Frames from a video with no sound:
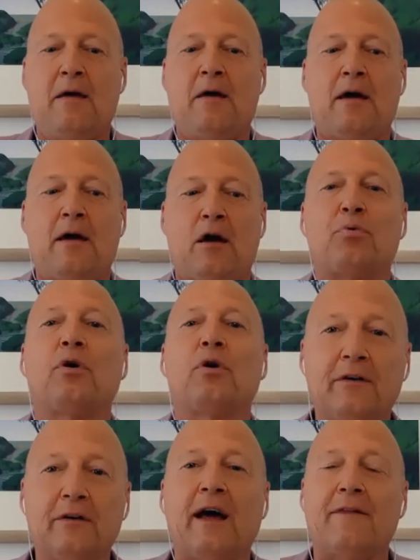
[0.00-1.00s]

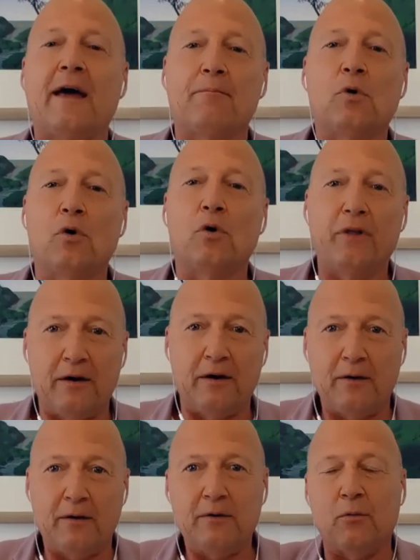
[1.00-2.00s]
appreciate that more than
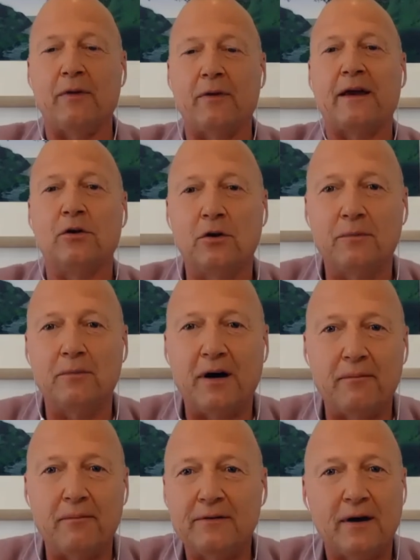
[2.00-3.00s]
what they do at the
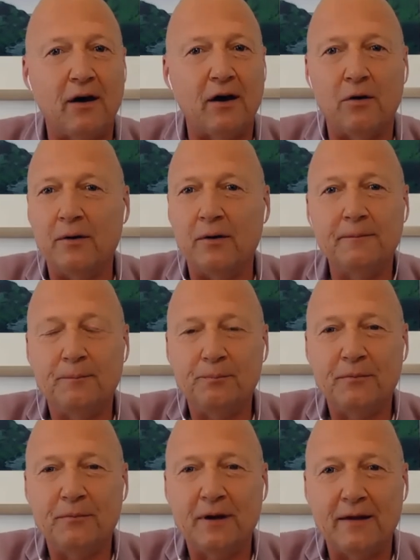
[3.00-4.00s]
moment. So
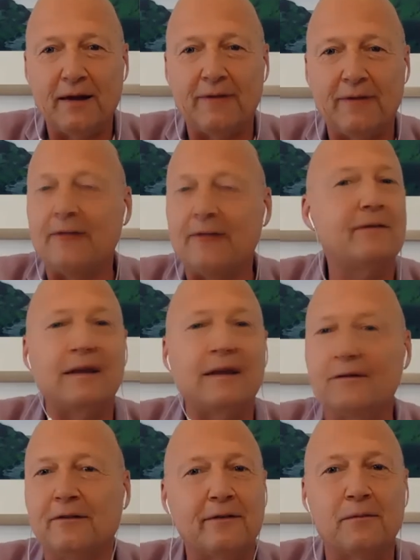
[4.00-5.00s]
that's
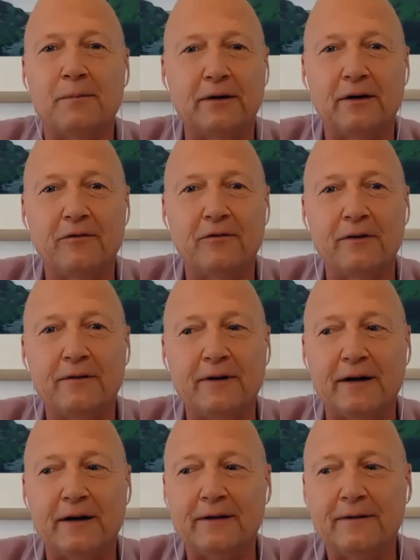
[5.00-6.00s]
just a big difference, and
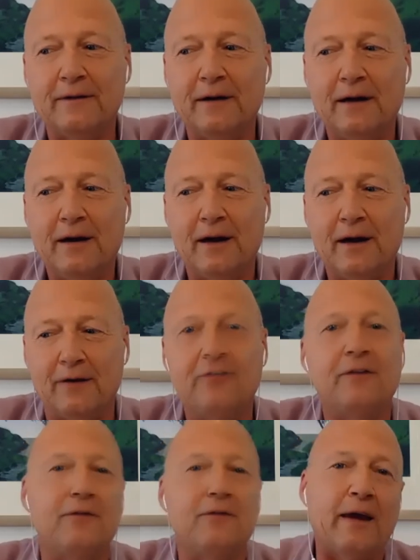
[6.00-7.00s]
it
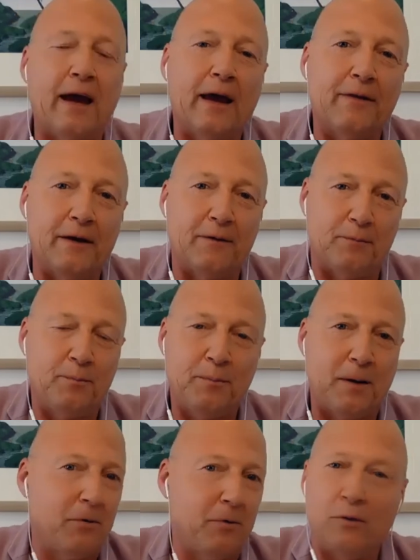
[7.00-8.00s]
shifts there that
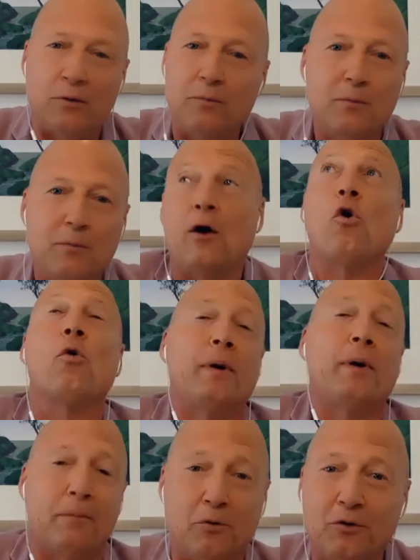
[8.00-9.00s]
all
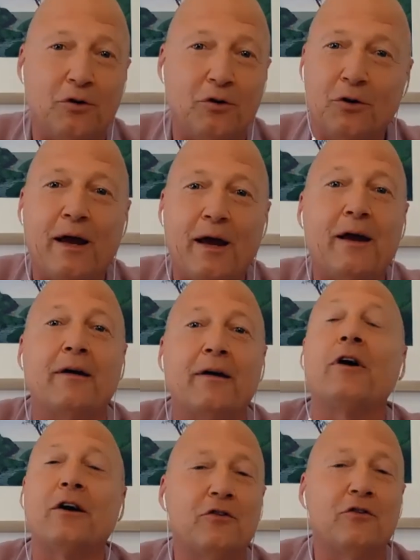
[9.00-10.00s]
people can do.
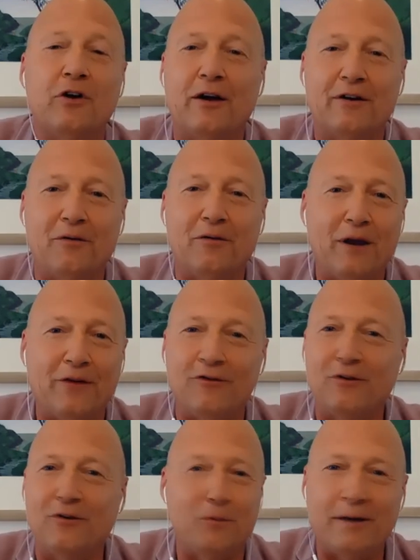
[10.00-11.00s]
Everyone can change their
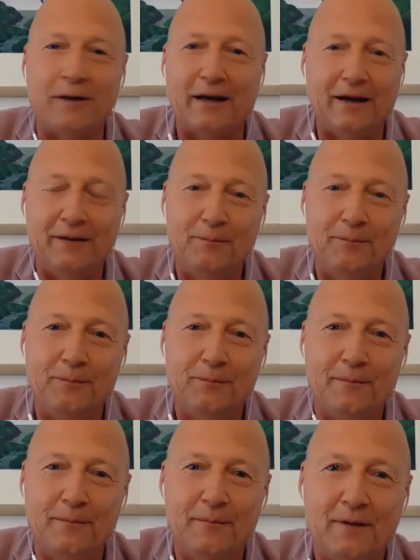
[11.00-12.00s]
relationship with money,
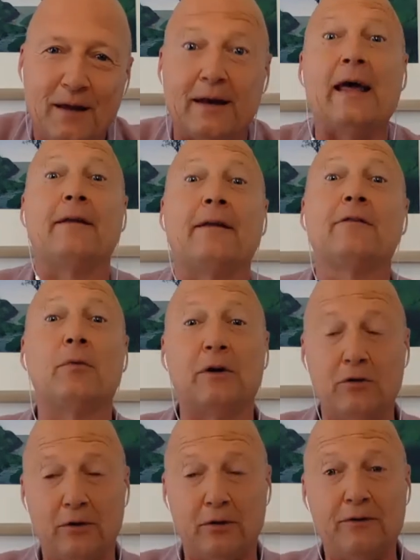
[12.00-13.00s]
and hence
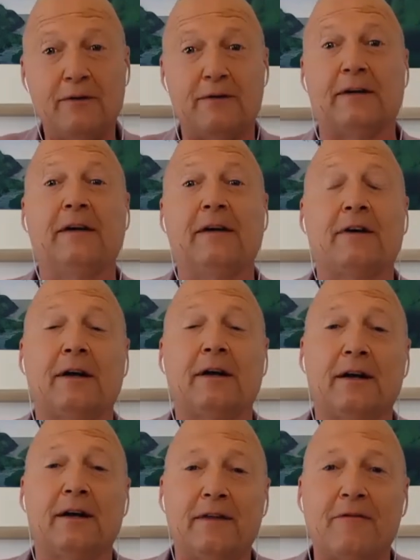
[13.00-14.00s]
reduce
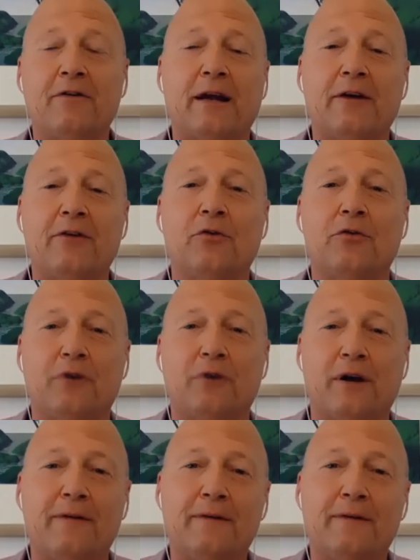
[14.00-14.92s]
significantly that financial stress.